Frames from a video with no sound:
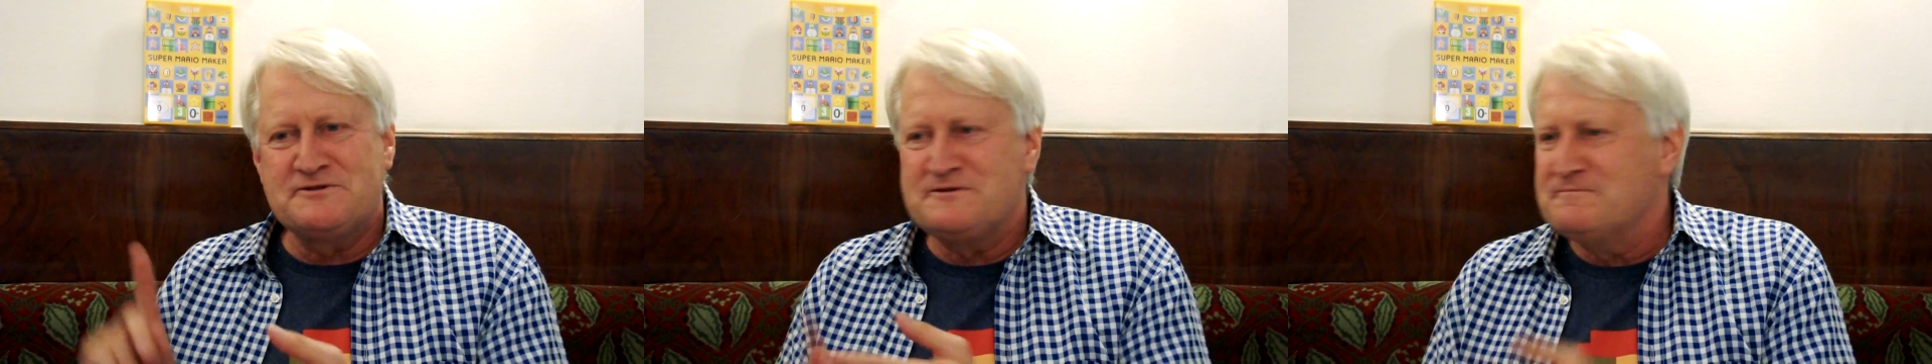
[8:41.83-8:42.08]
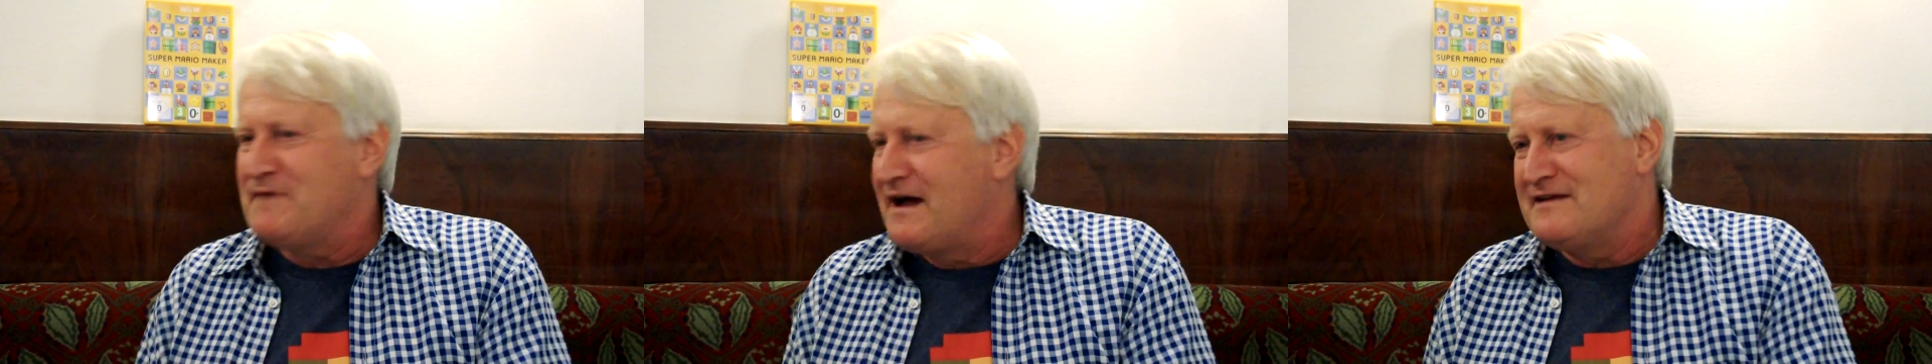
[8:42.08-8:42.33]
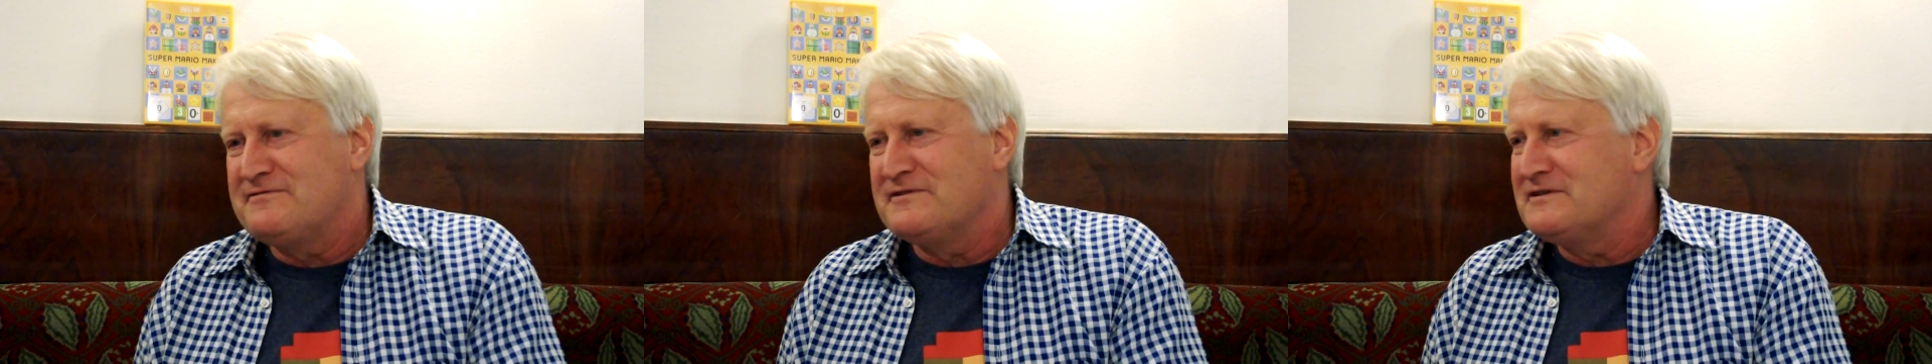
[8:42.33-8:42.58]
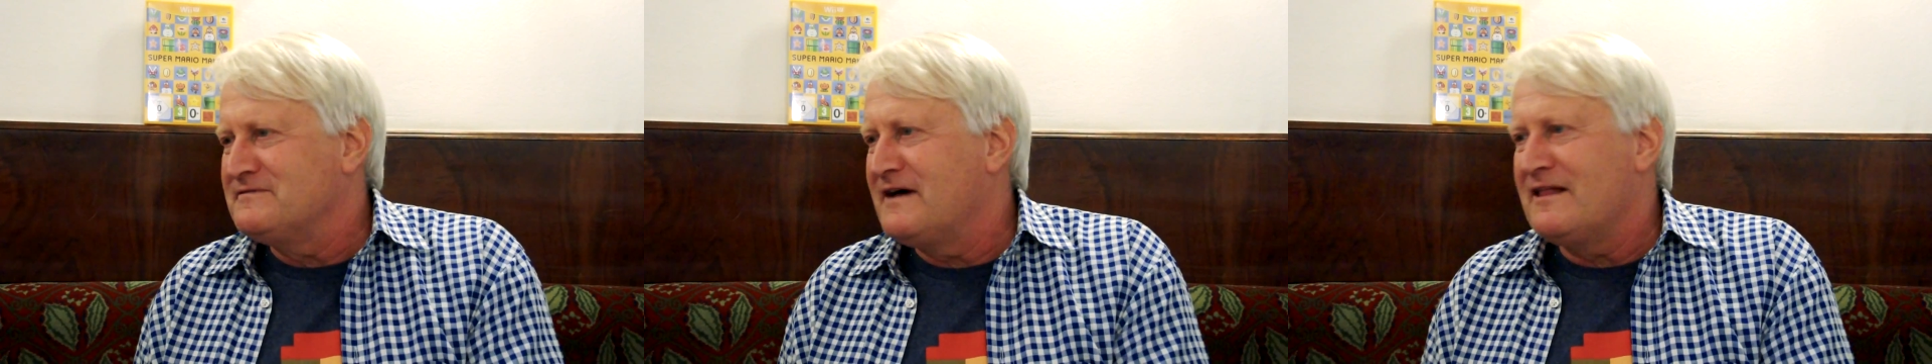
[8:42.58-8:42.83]
or the mind
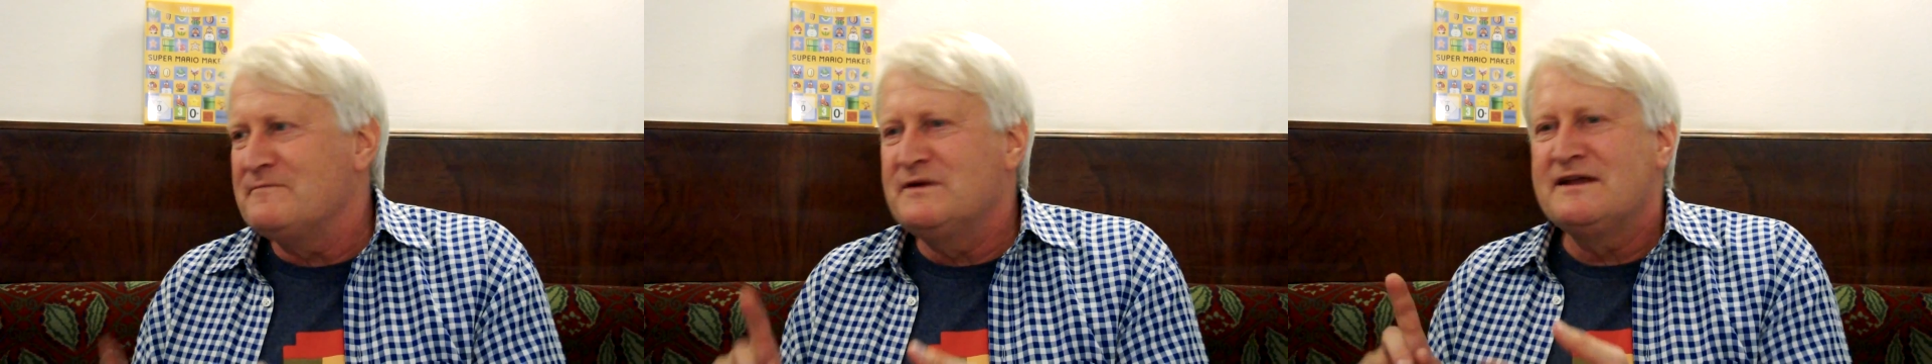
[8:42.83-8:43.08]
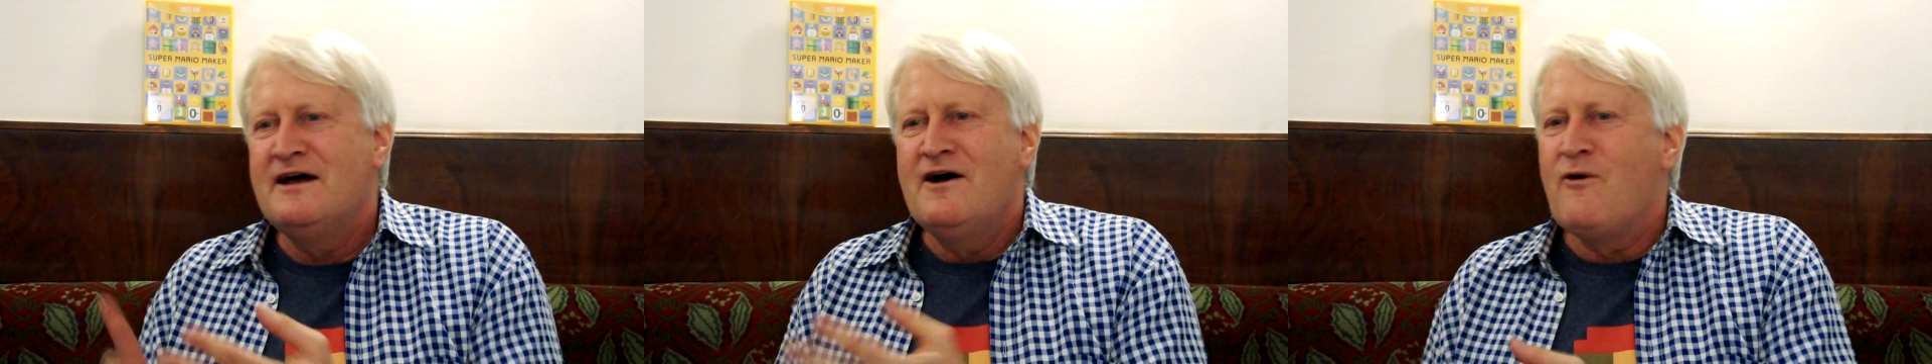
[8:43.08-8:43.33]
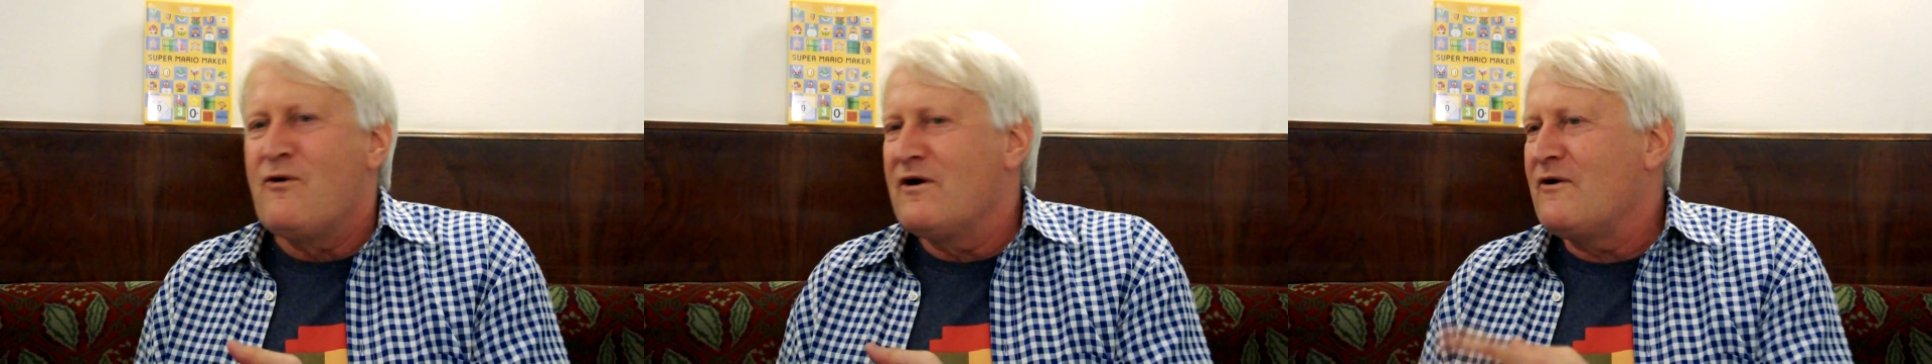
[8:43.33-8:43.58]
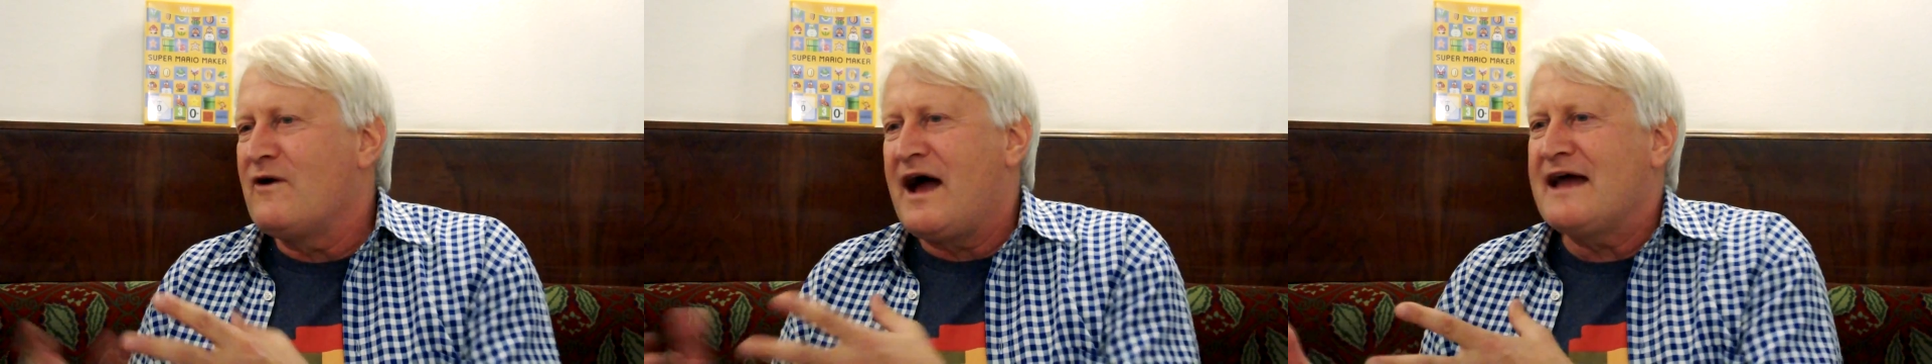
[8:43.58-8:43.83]
for development,
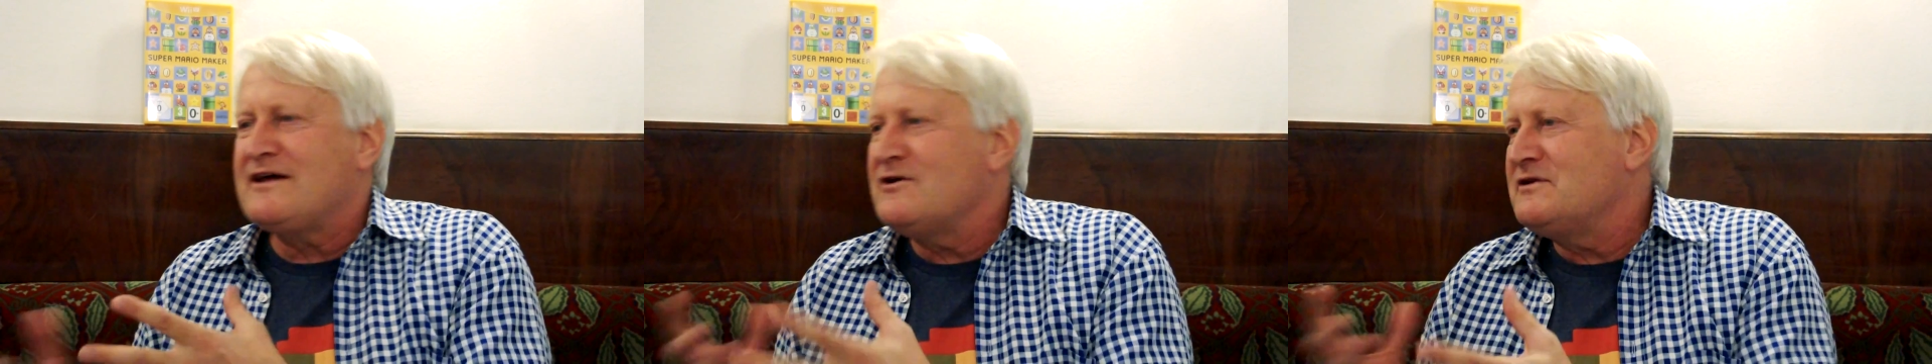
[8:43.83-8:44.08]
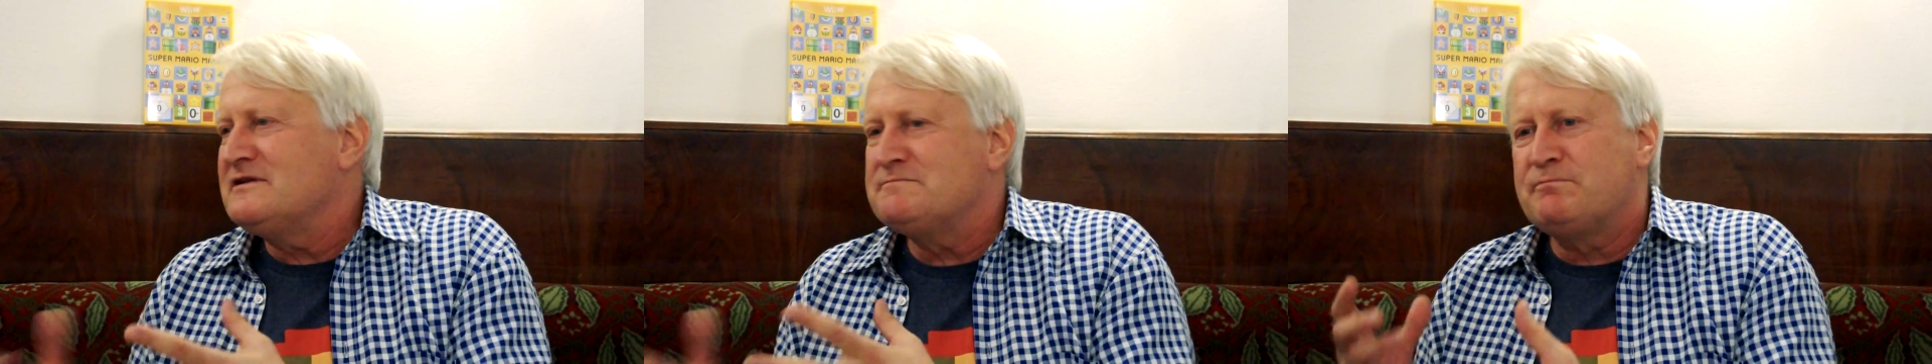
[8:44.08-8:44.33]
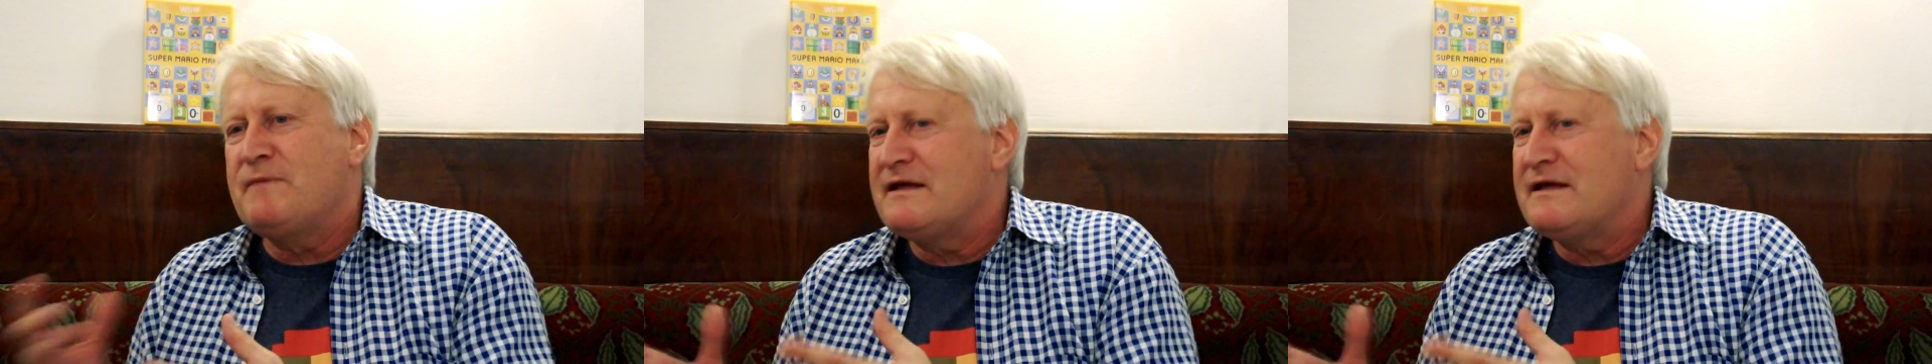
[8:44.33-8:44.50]
or I couldn't